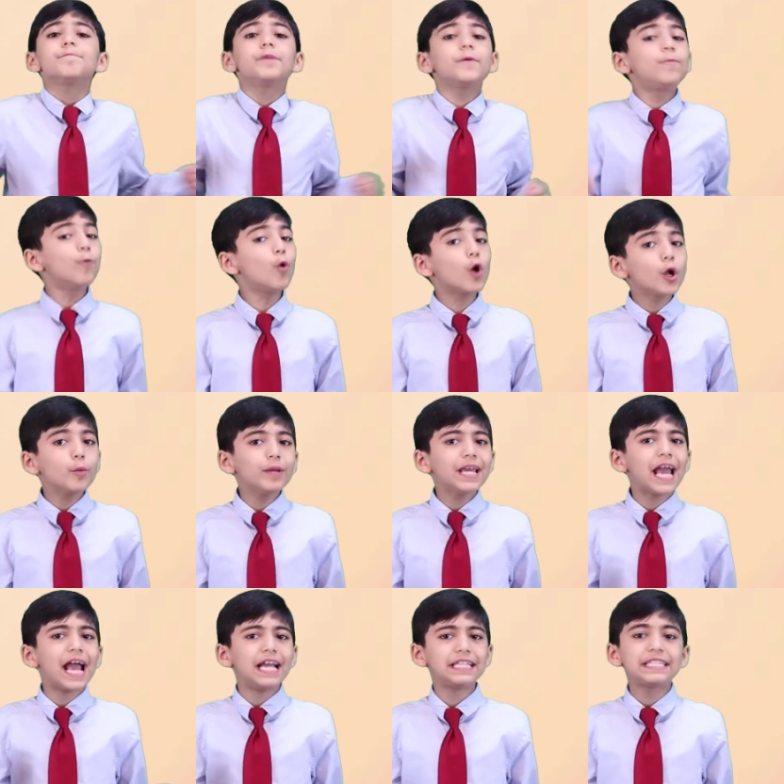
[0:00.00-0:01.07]
Before
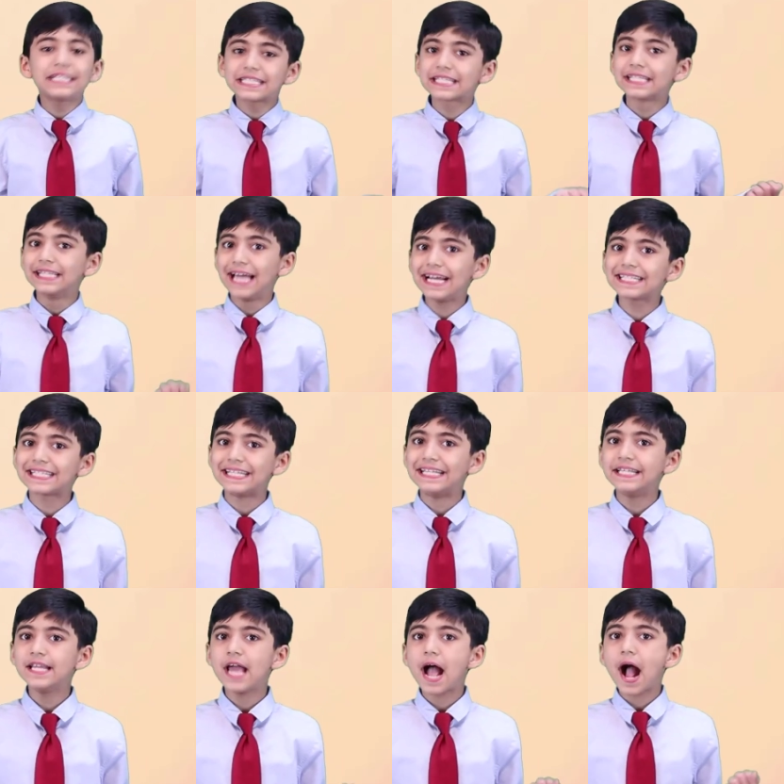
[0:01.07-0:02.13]
we end this
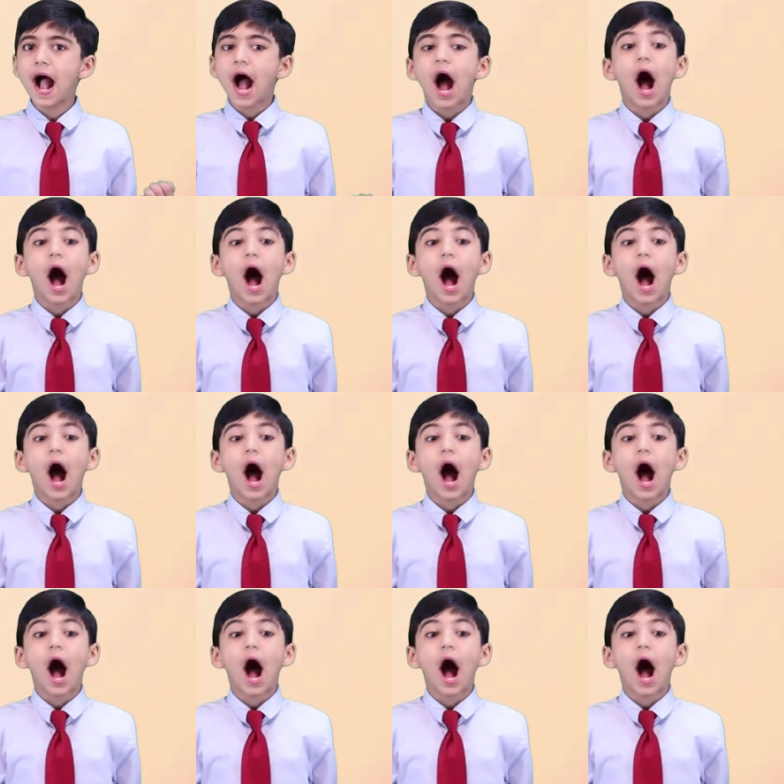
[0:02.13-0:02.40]
lesson,